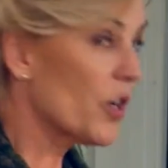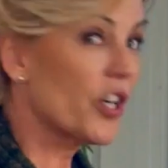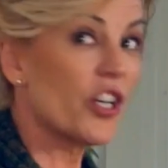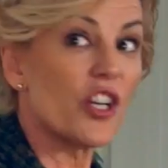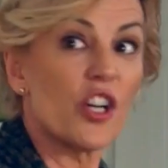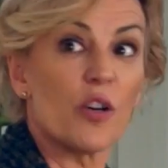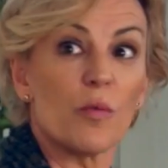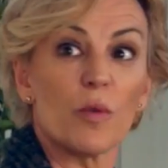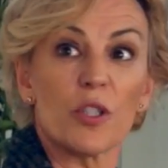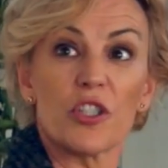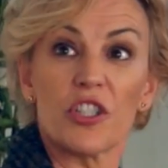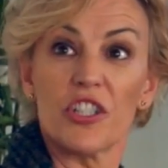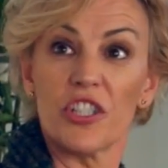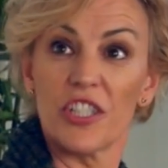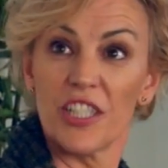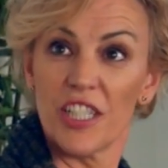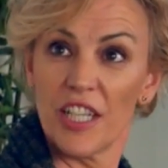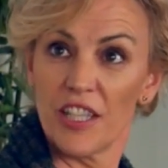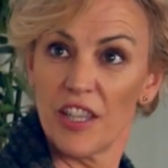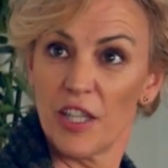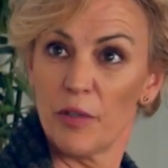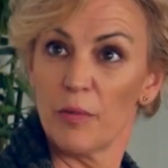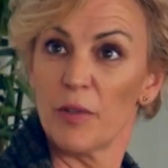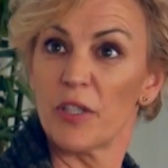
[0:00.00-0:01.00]
want to know what you
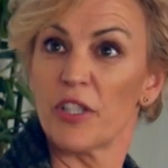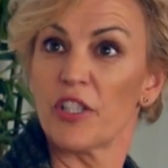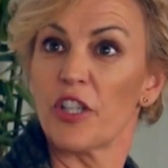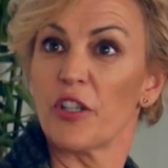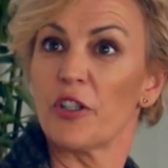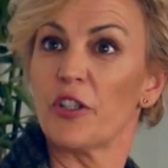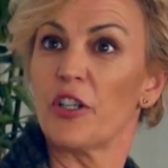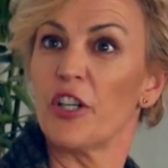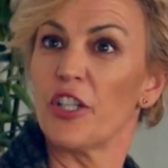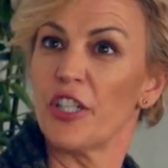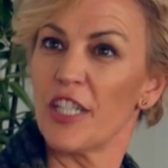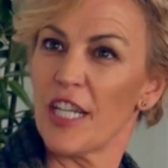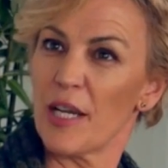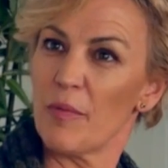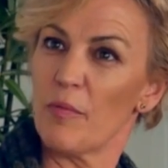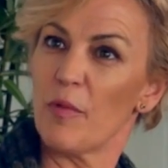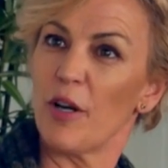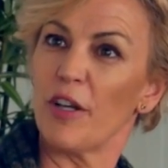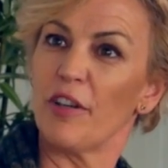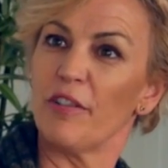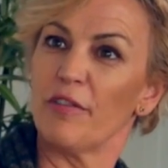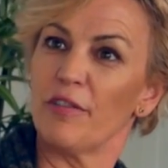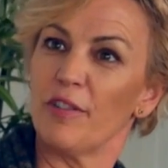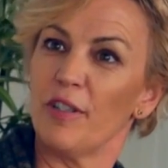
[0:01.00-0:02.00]
said that was so
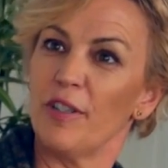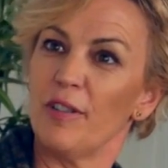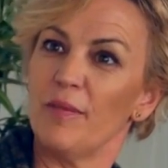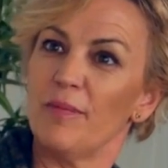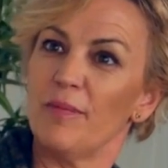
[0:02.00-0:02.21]
goddamn wonderful.